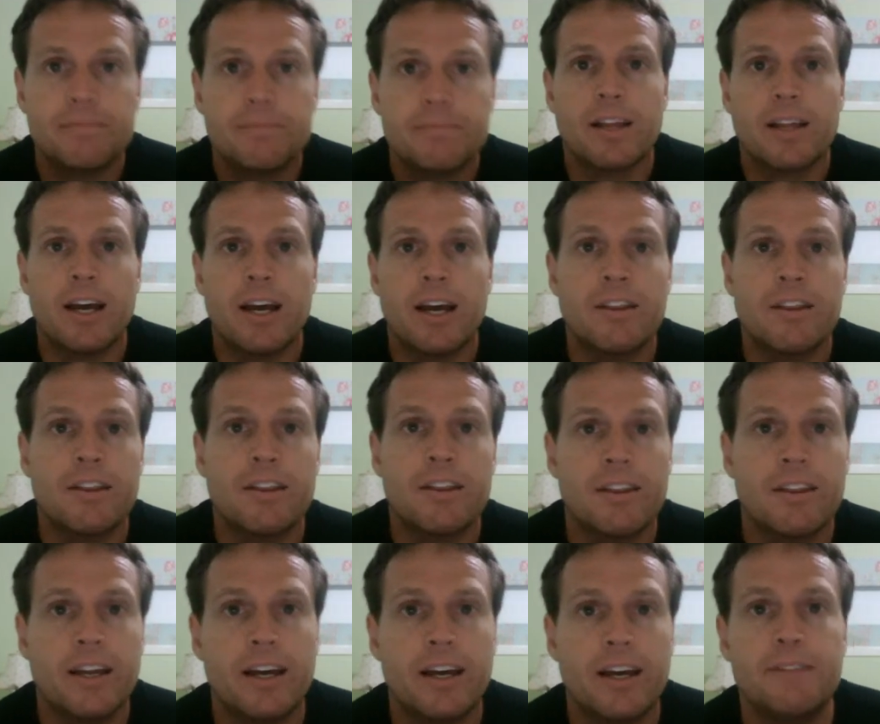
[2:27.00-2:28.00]
other than
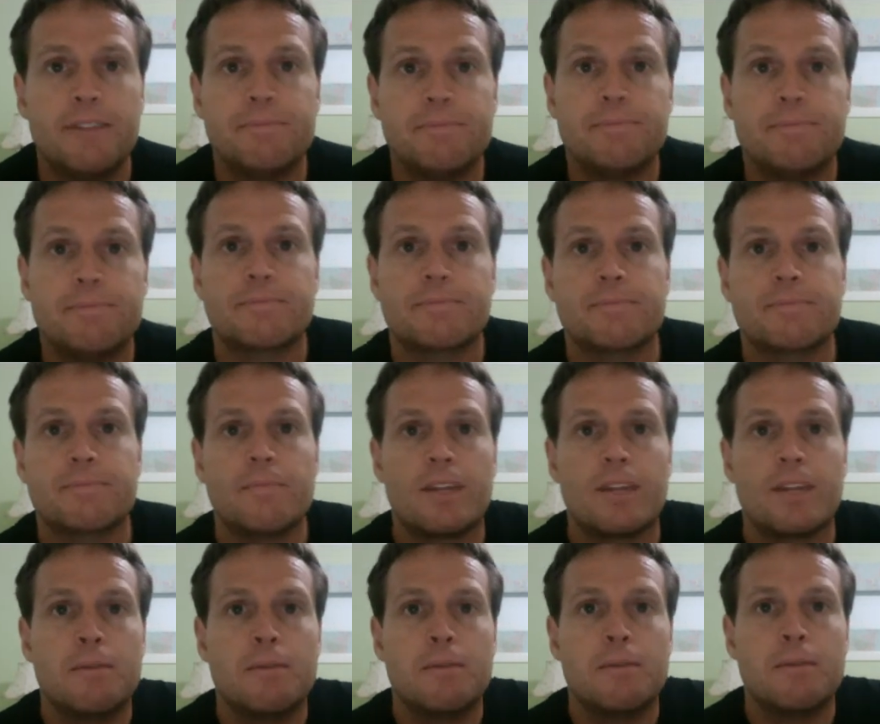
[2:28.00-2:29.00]
that,
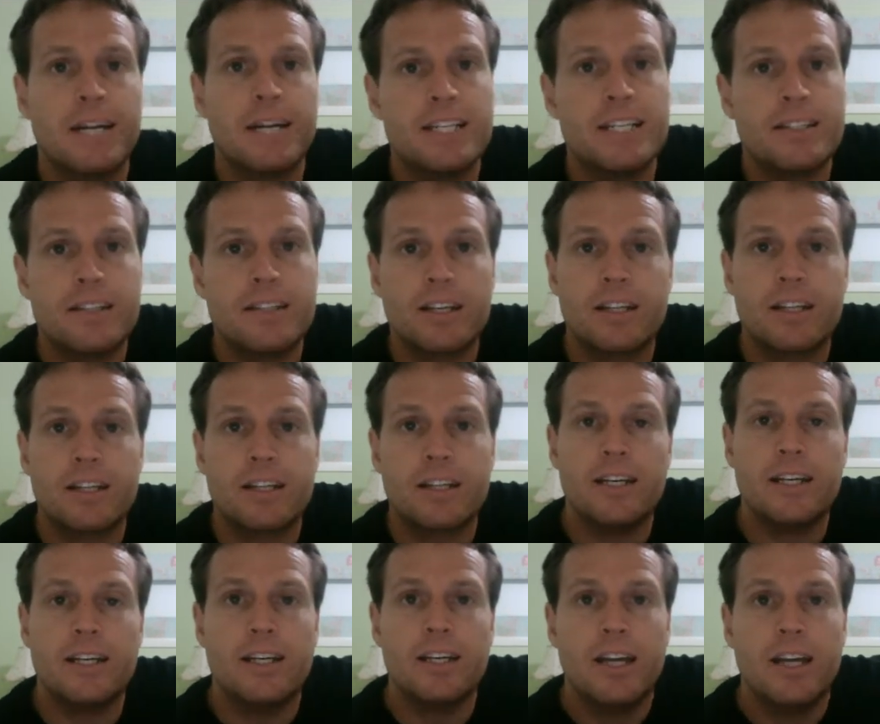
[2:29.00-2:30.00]

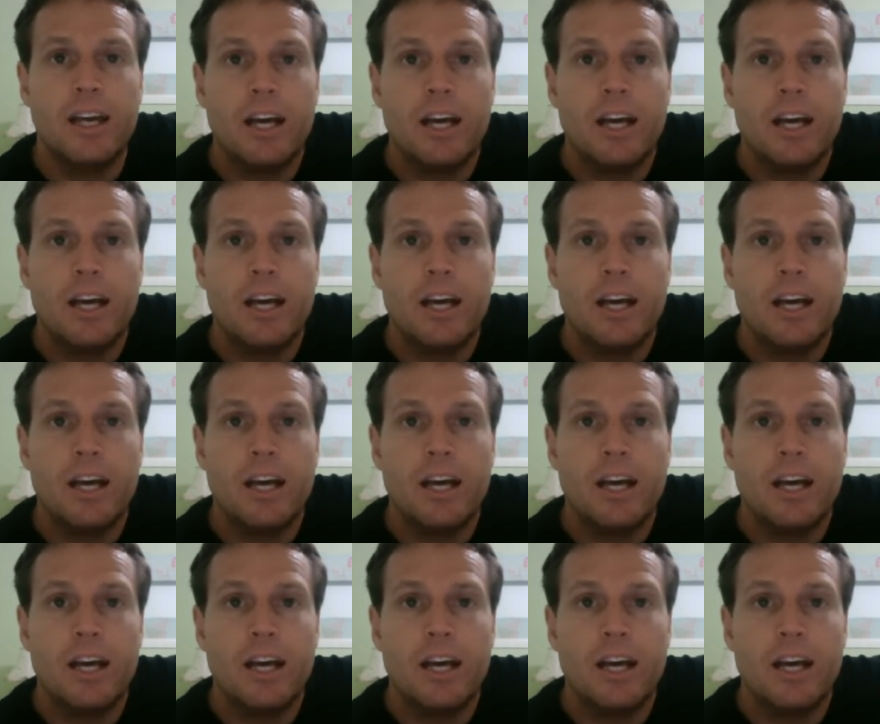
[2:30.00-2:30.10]
basically